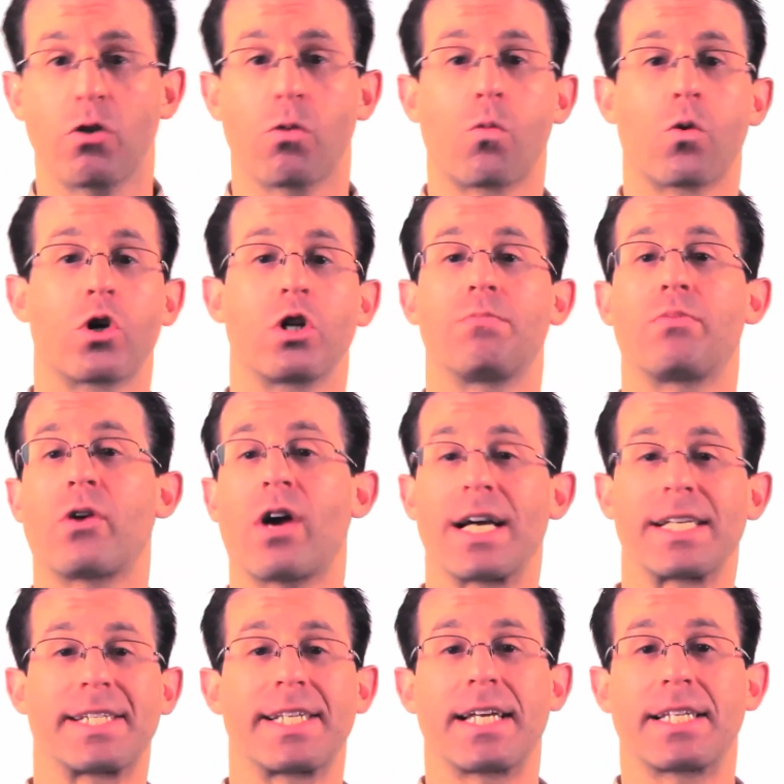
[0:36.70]
to Word
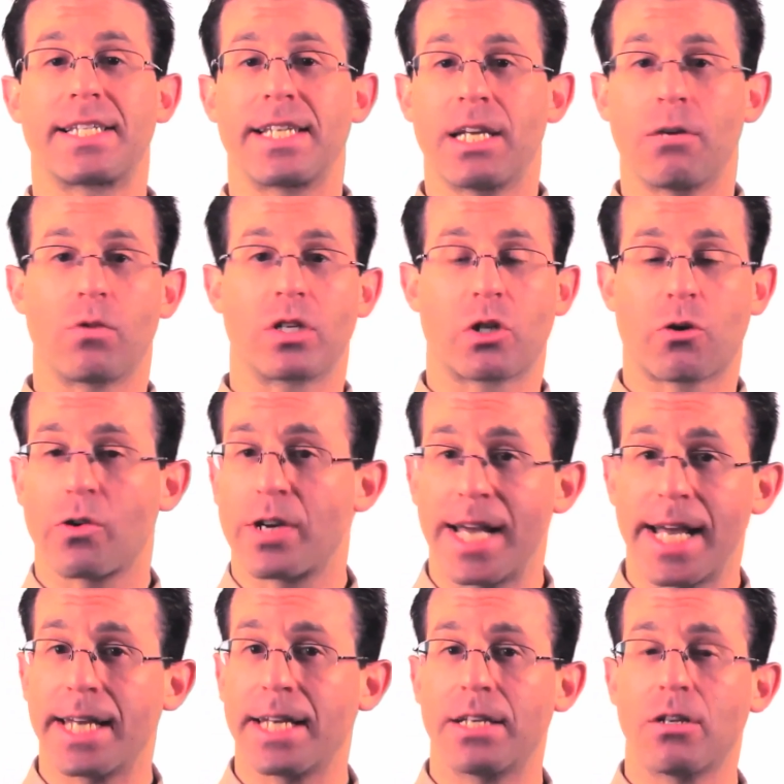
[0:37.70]
Processing was
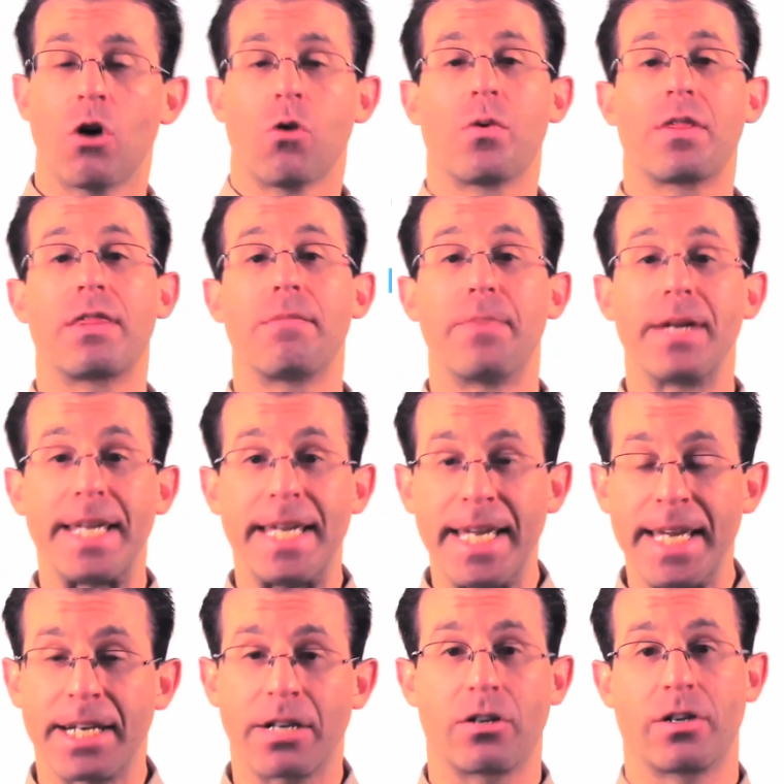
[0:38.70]
created with the
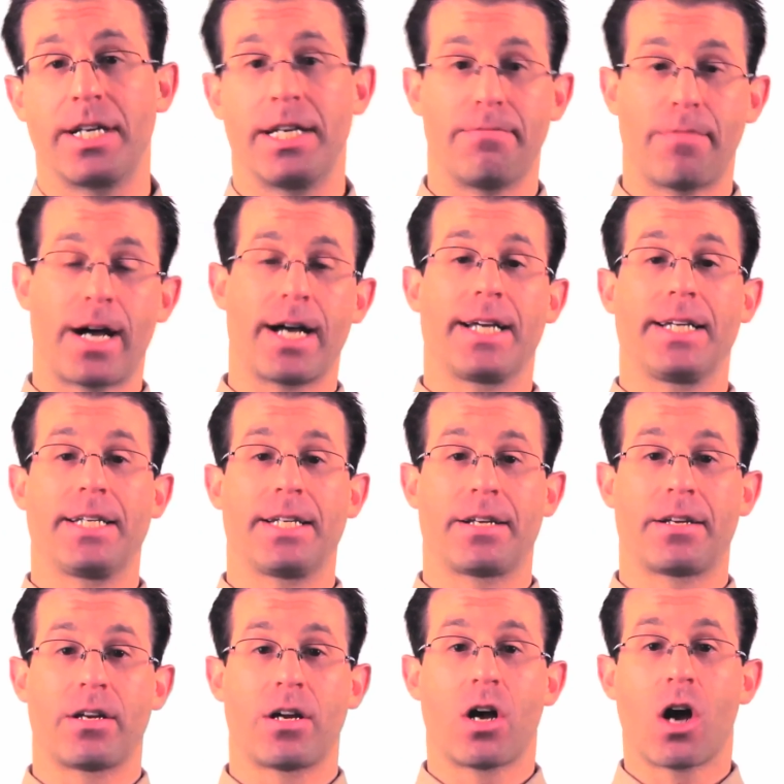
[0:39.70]
beginner in mind.
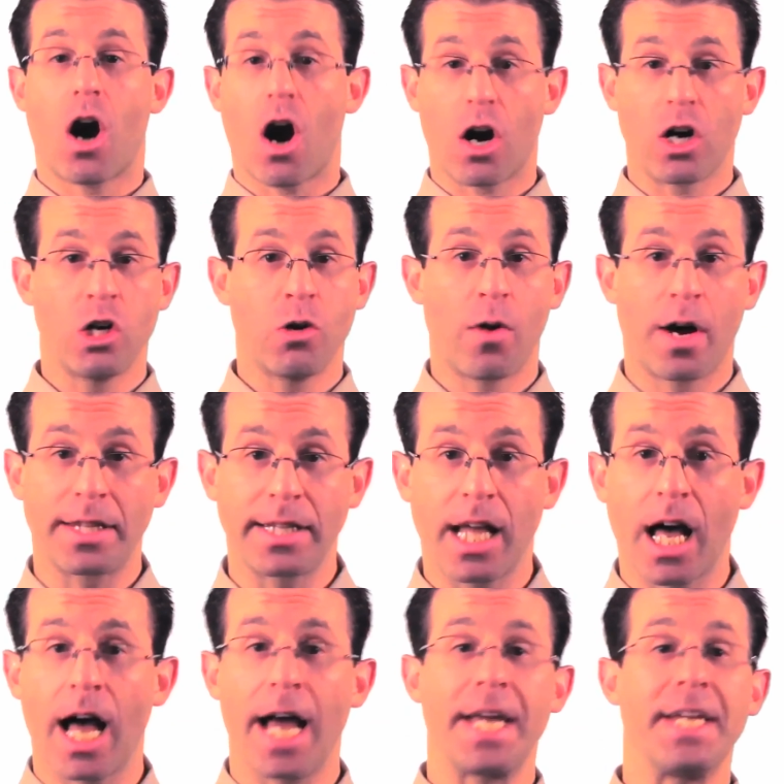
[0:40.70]
Are you
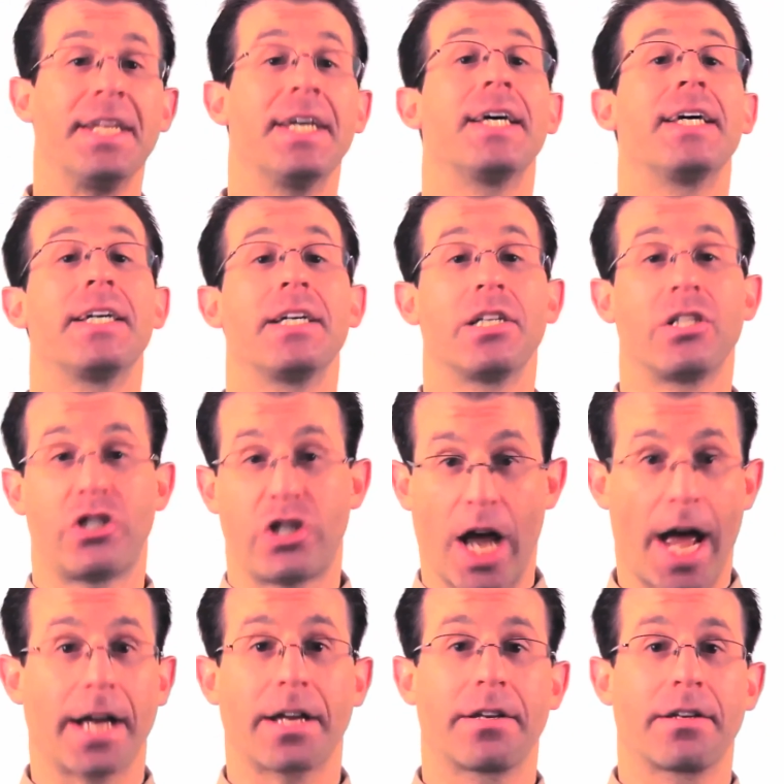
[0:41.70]
online?
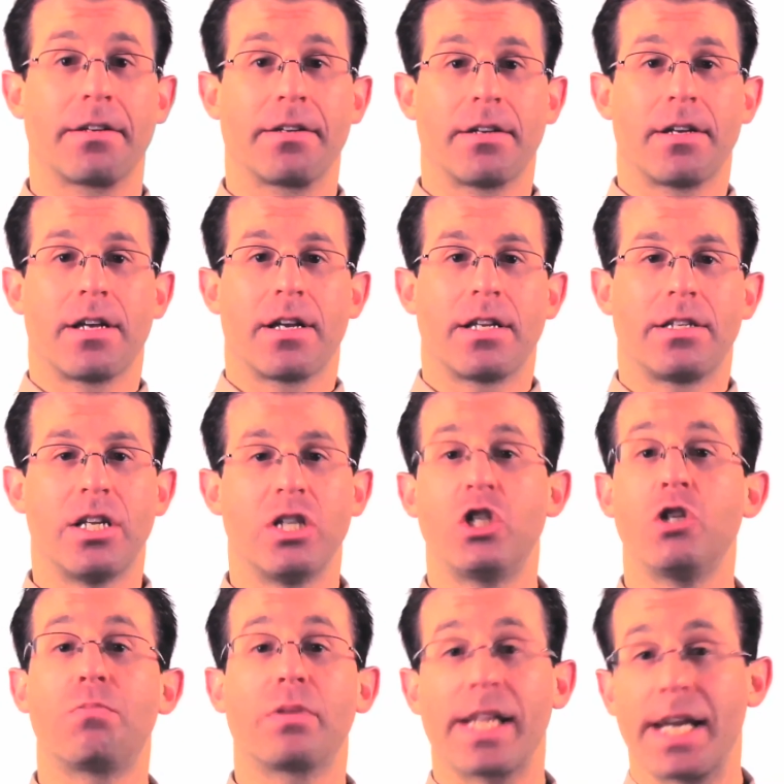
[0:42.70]
Check. Did
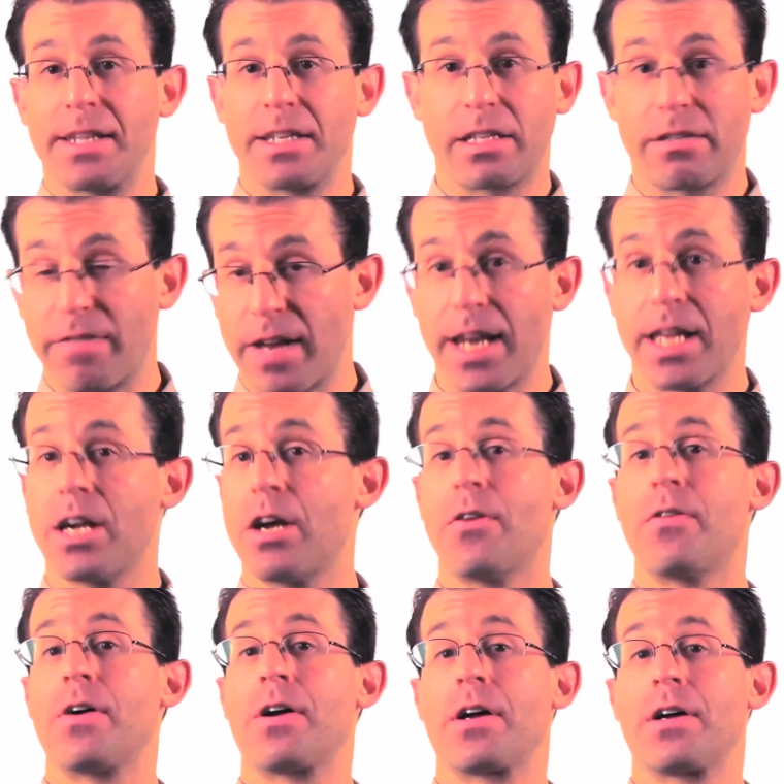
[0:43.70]
you play this
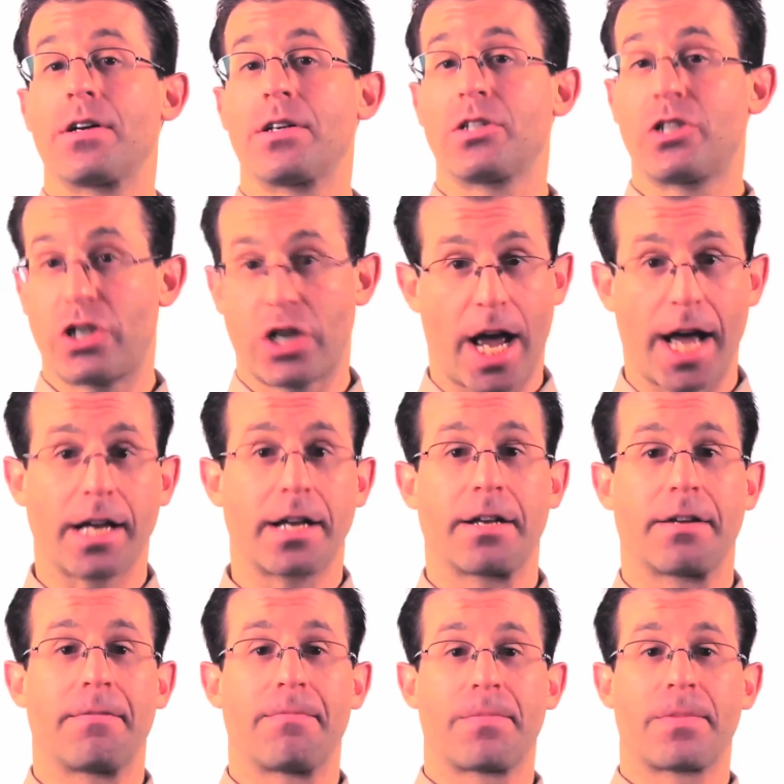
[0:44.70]
video? Check.
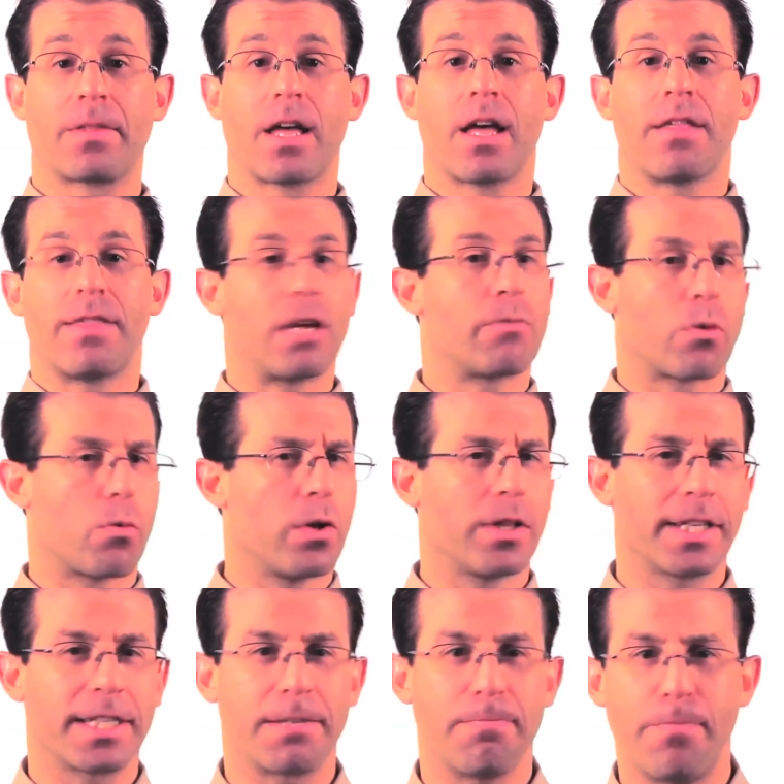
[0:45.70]
Then we're
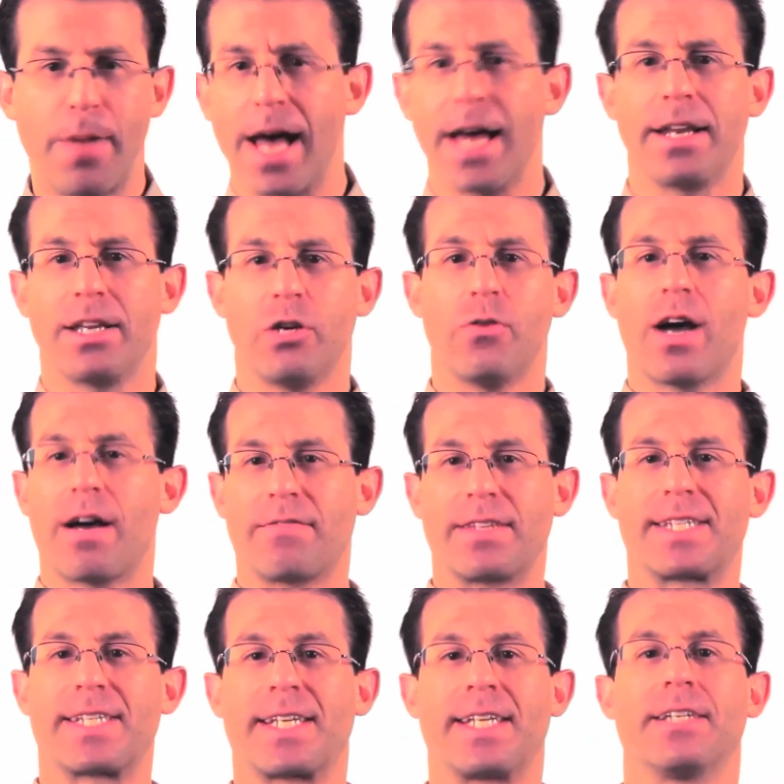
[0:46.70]
willing to bet you have the
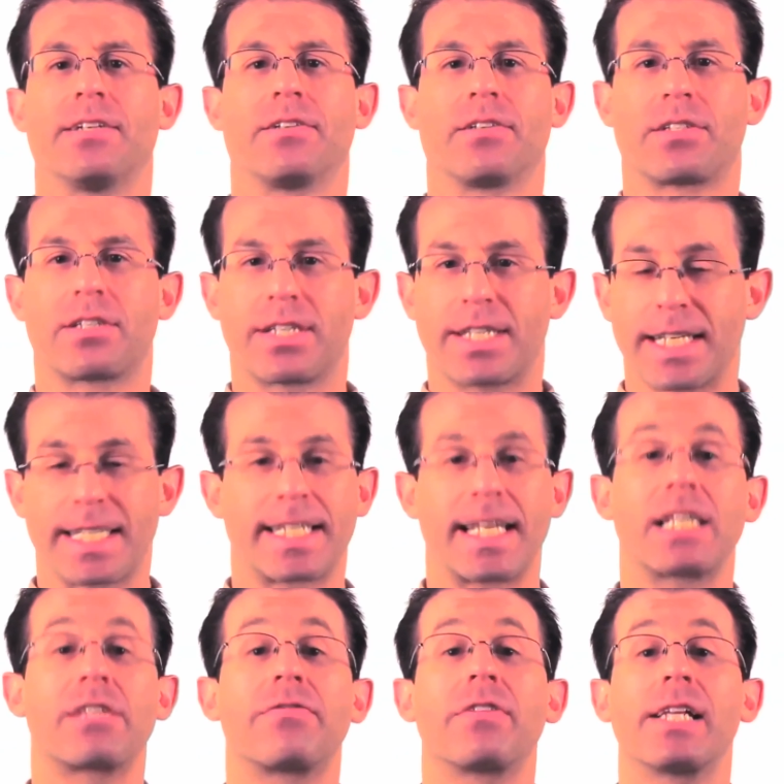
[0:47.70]
skills to
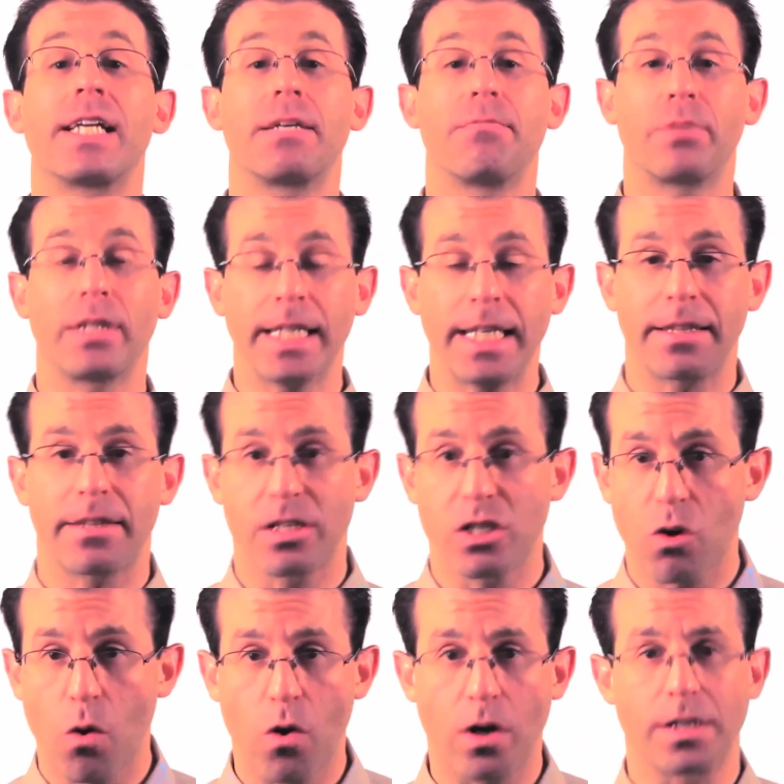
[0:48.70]
successfully complete this
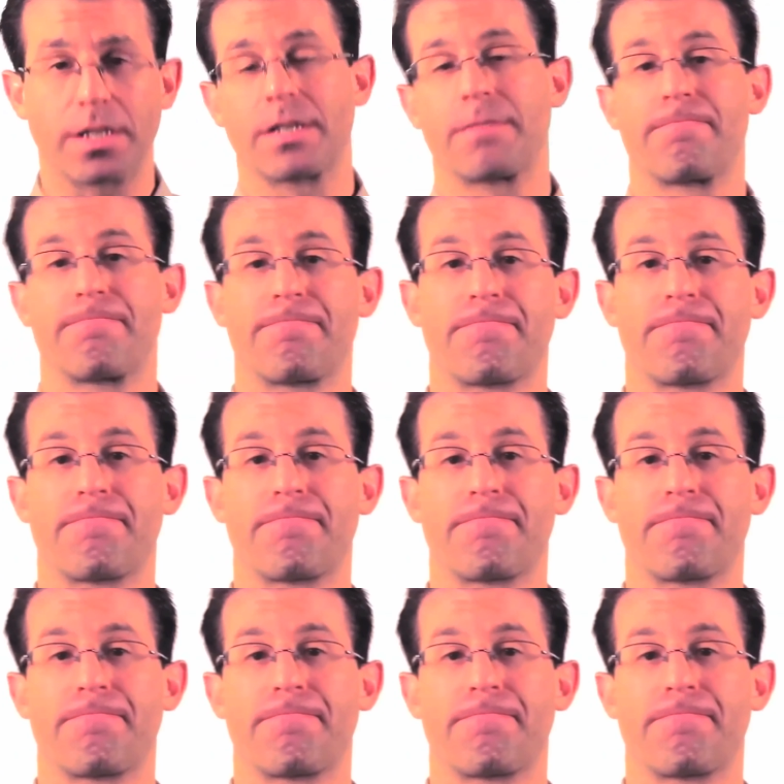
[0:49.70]
course.